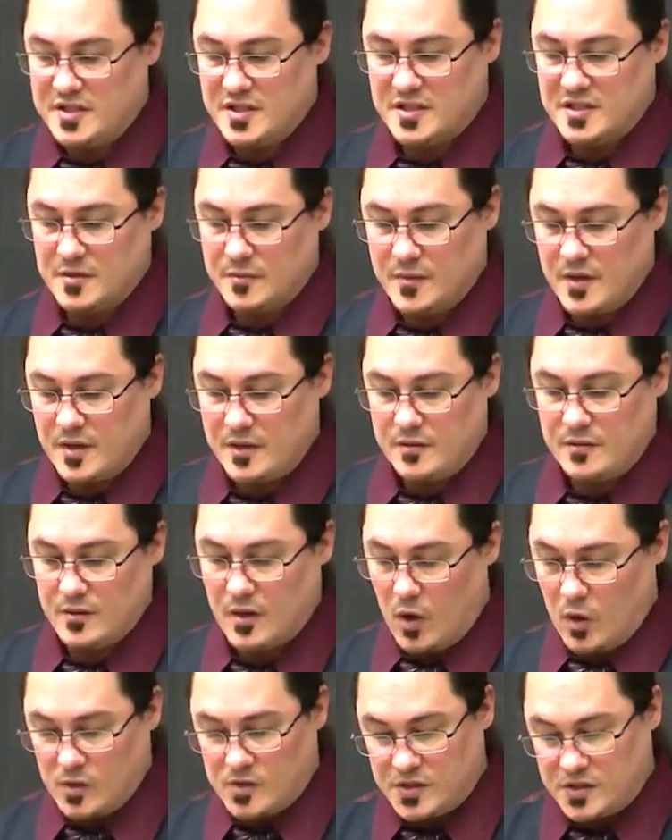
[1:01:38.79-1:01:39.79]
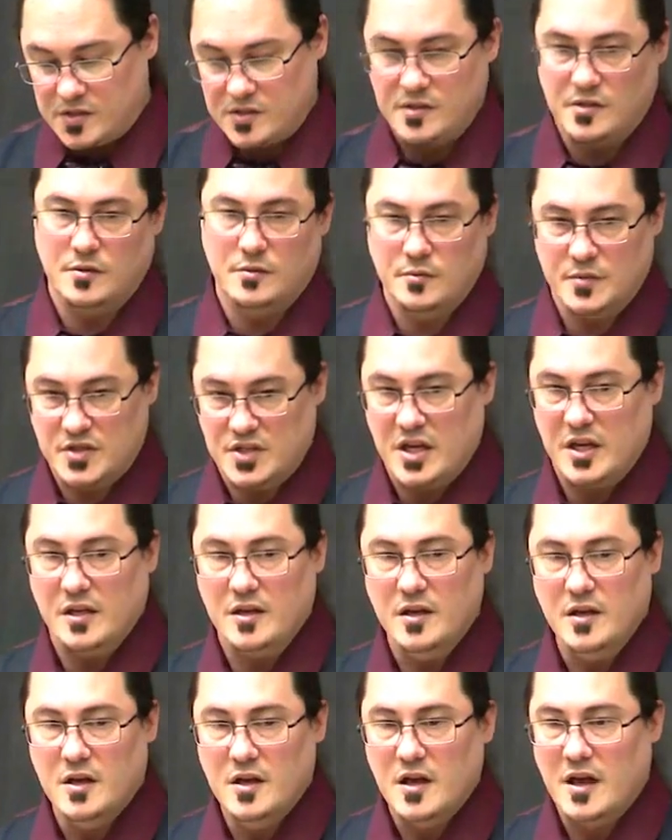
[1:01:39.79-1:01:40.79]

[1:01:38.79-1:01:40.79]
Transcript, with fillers: system that hosts your machine.